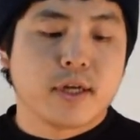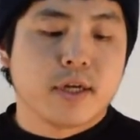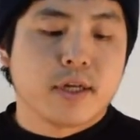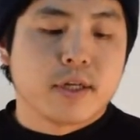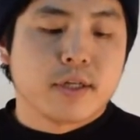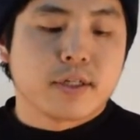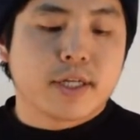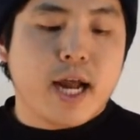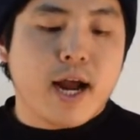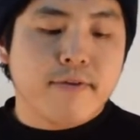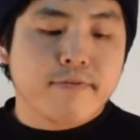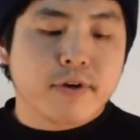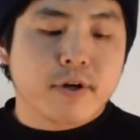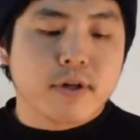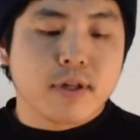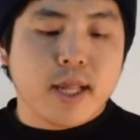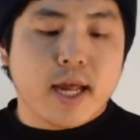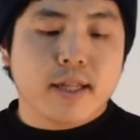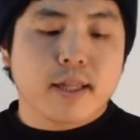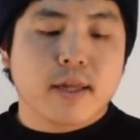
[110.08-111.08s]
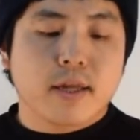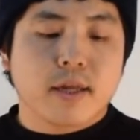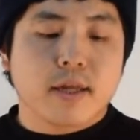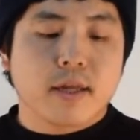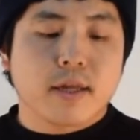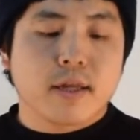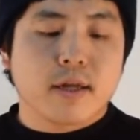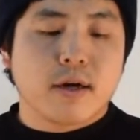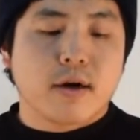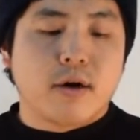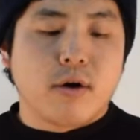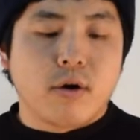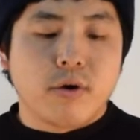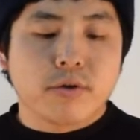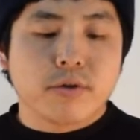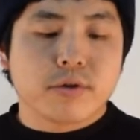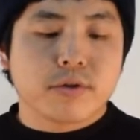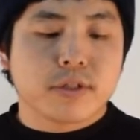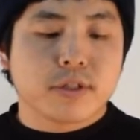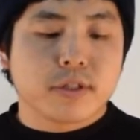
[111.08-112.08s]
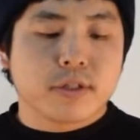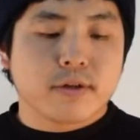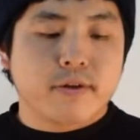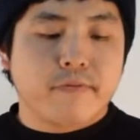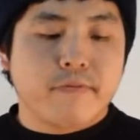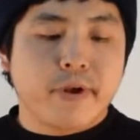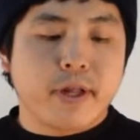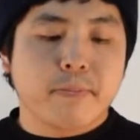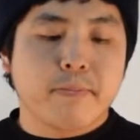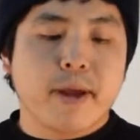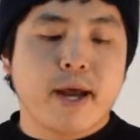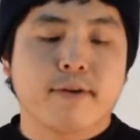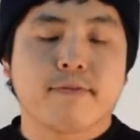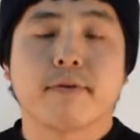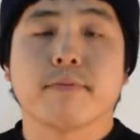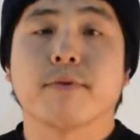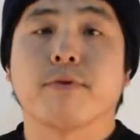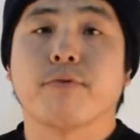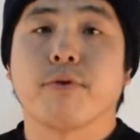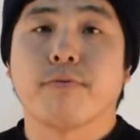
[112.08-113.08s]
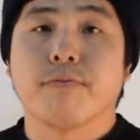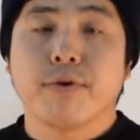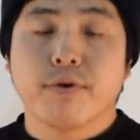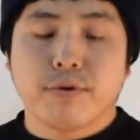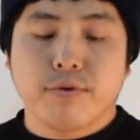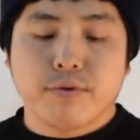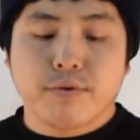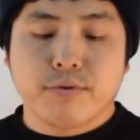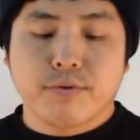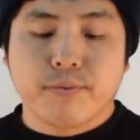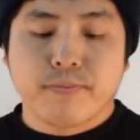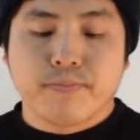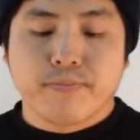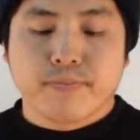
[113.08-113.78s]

So after collecting all those feedback from the review,